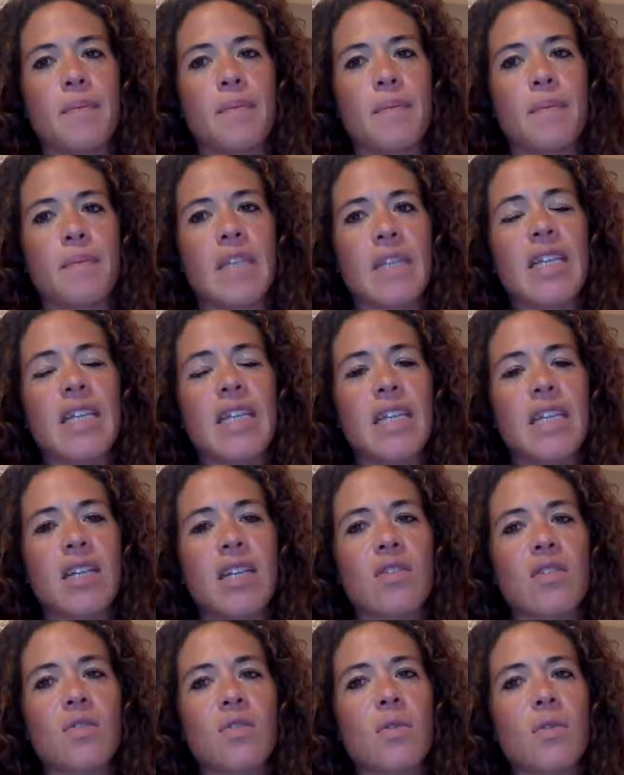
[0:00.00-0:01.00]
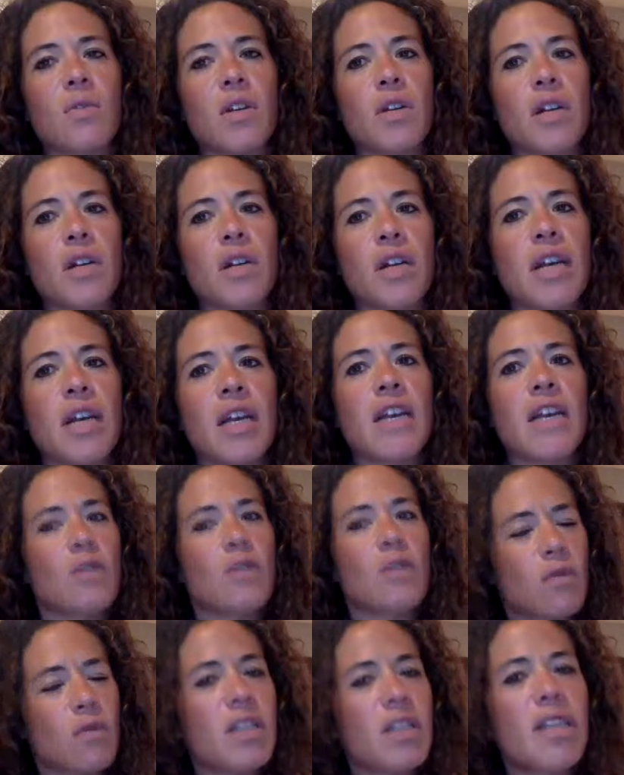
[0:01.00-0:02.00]
the eating disorder,
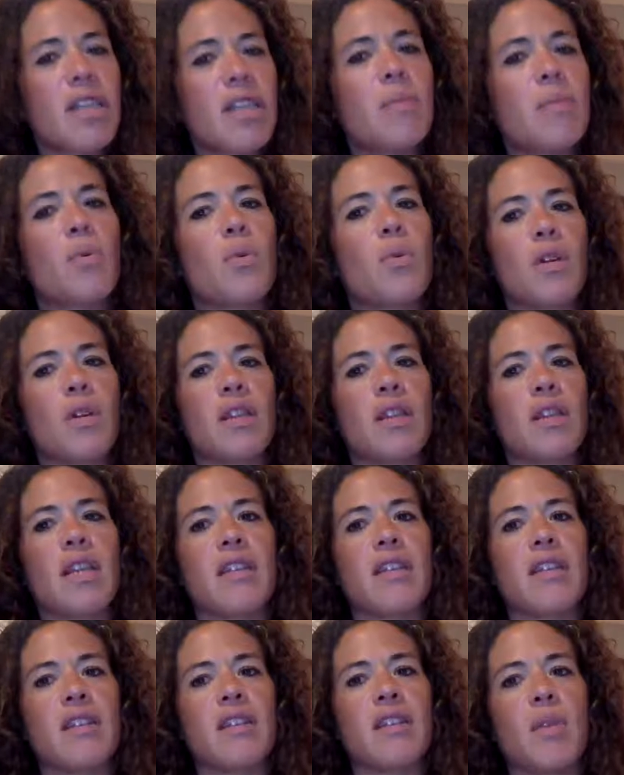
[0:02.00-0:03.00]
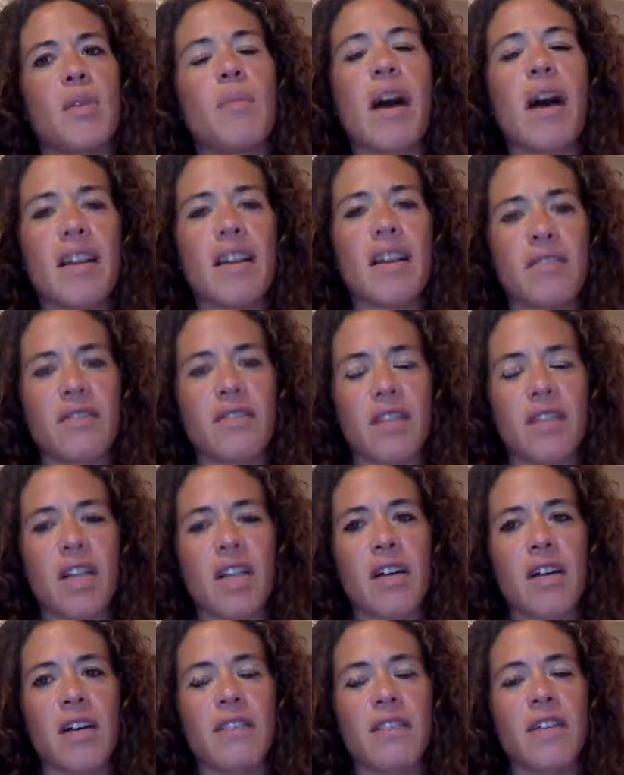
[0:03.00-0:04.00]
is a really important thing to be
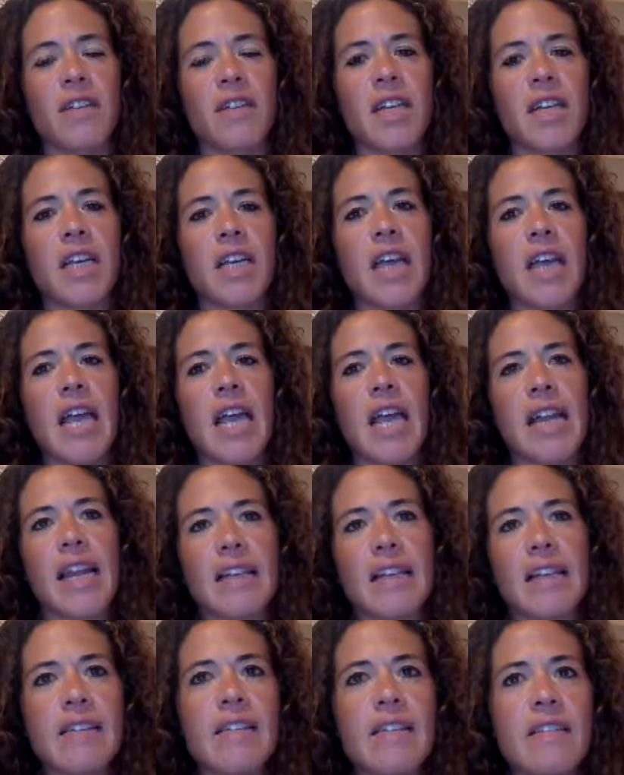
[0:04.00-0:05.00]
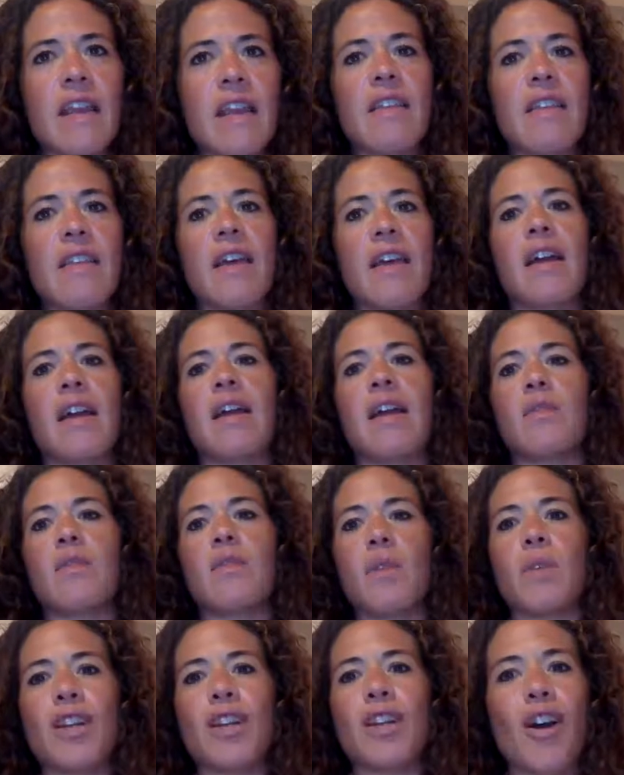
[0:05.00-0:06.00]
mindful of. And I say that
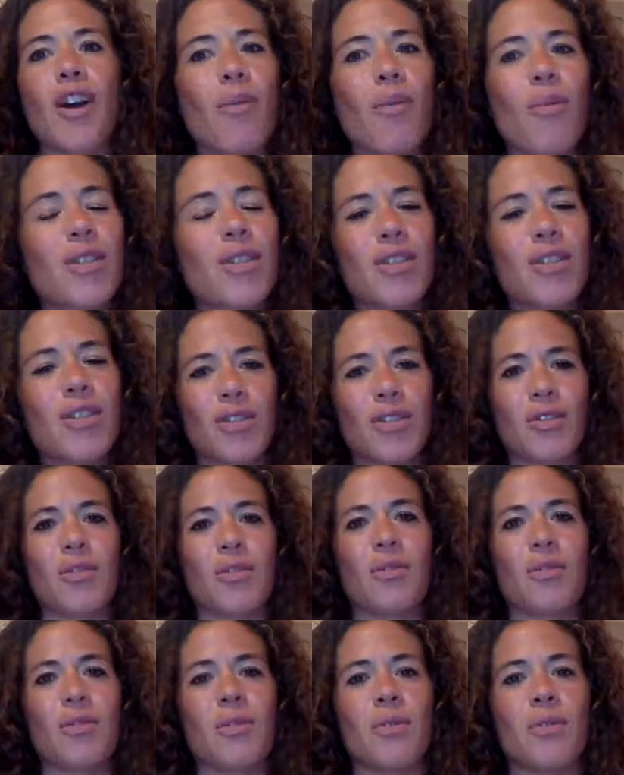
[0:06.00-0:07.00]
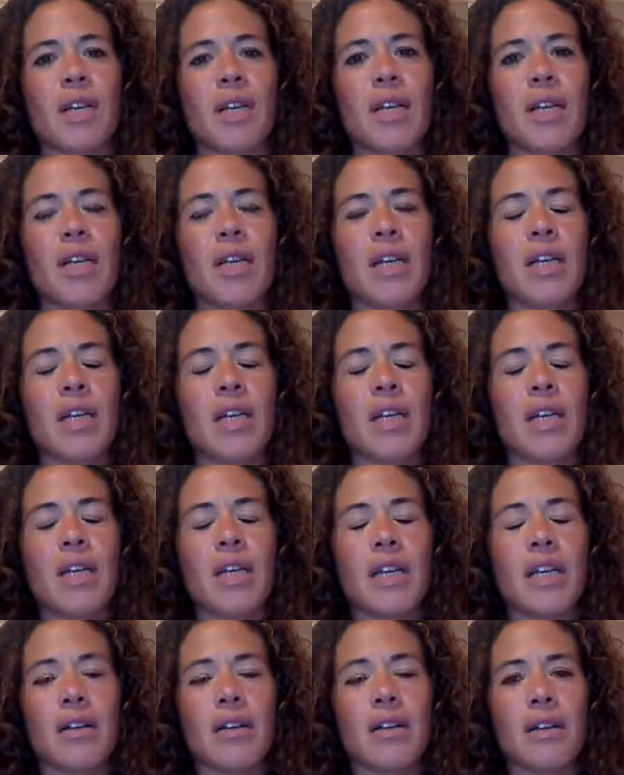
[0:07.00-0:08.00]
as we go into
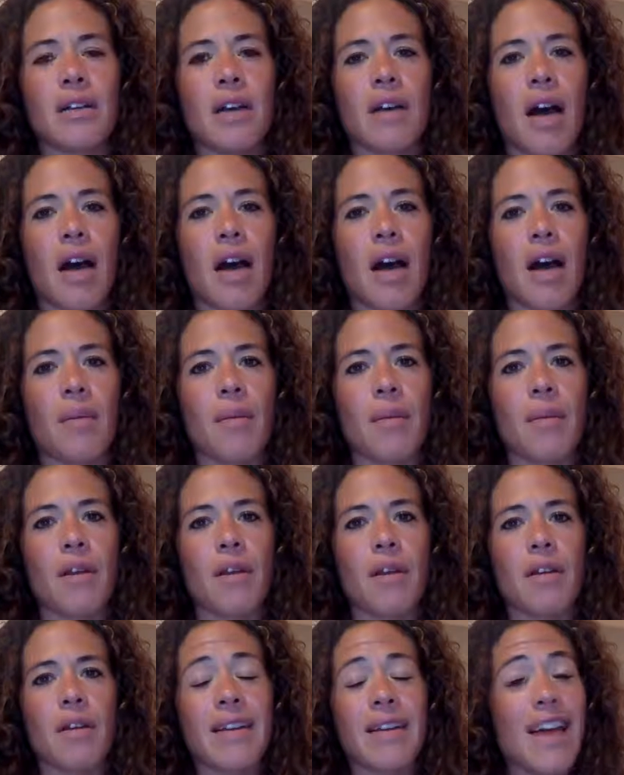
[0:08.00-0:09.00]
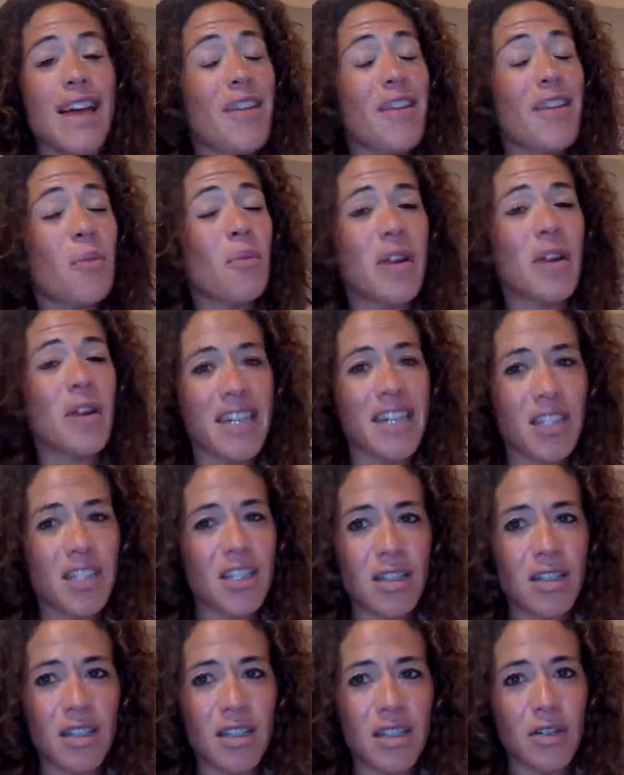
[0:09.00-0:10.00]
now that we're
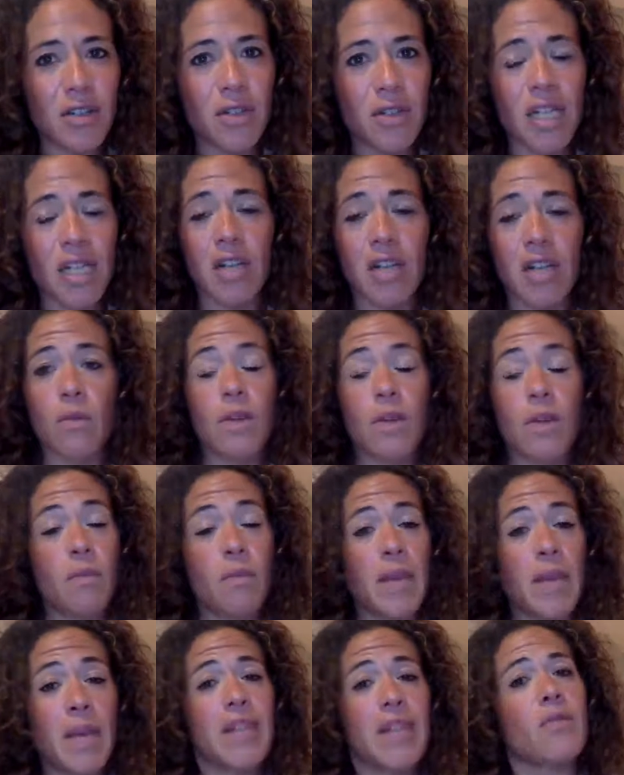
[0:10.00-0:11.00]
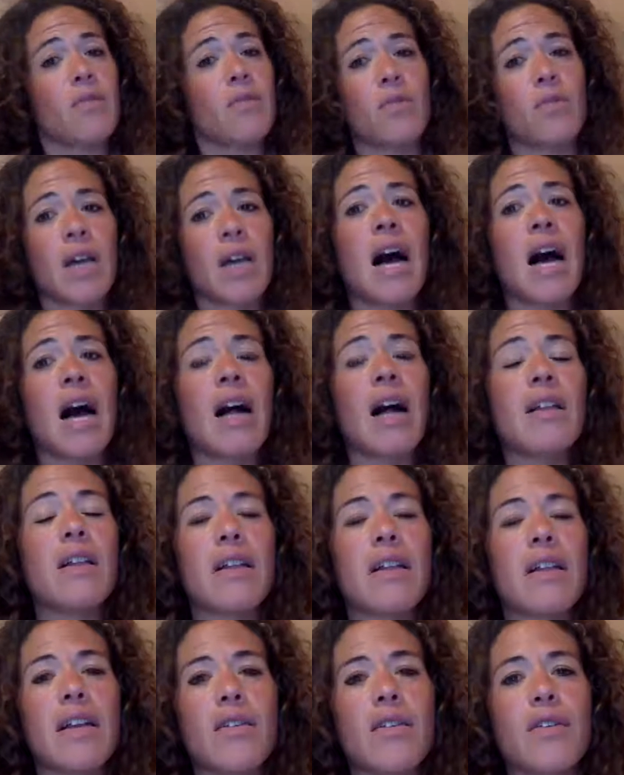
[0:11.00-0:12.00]
into the new year, we've made it through the
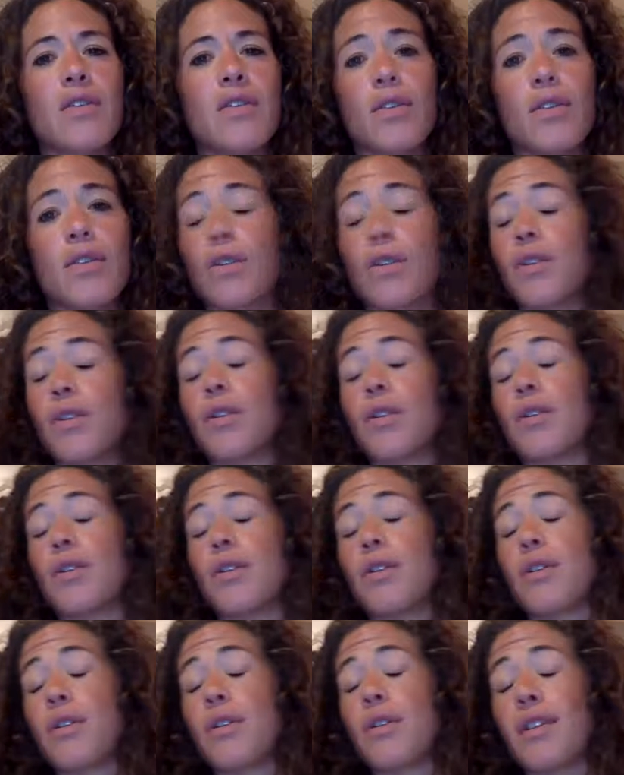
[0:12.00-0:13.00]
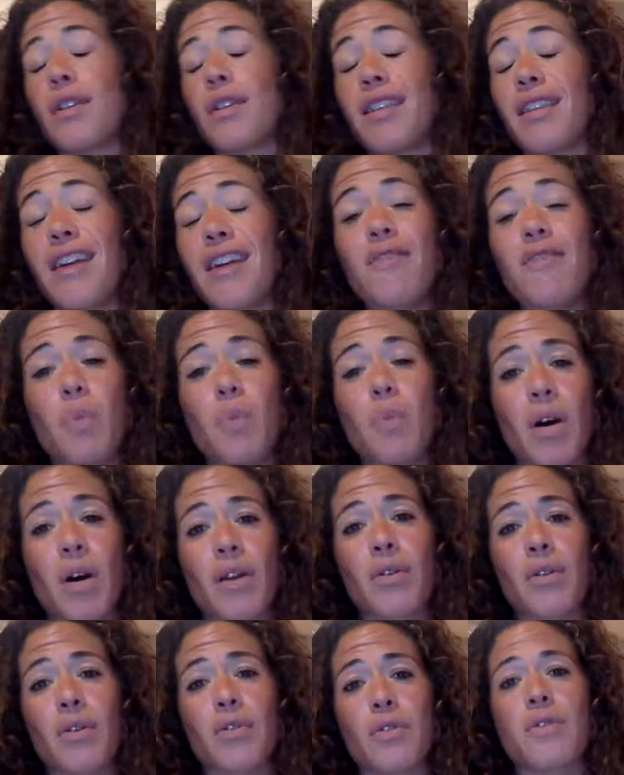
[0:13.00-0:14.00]
holidays, your loved
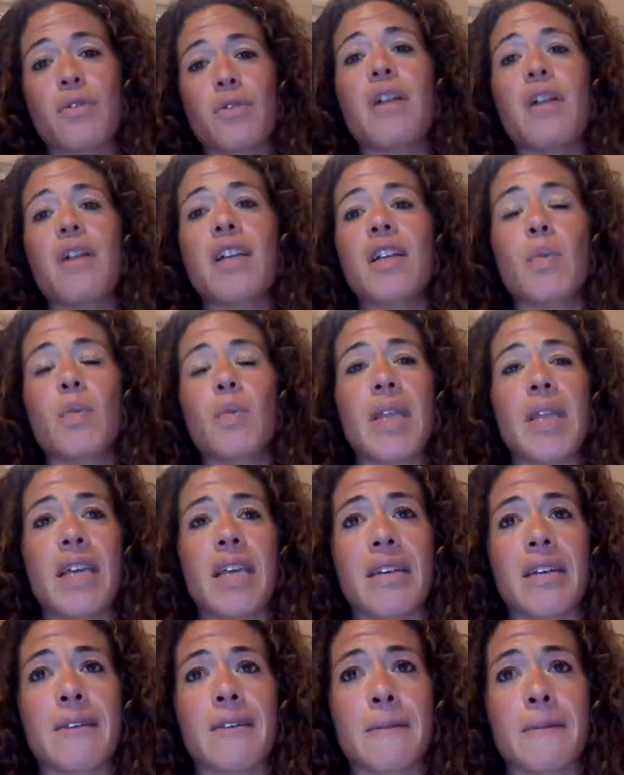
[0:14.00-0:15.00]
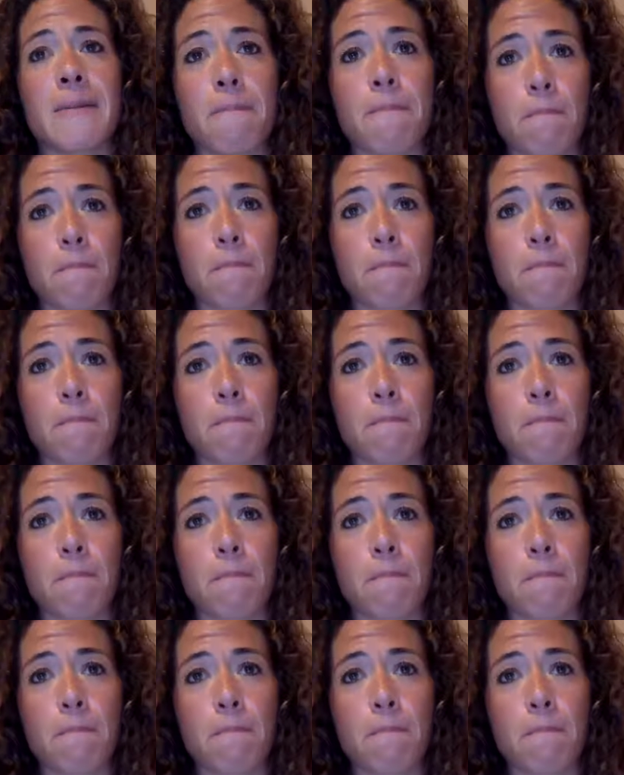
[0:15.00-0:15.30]
one who's struggling with this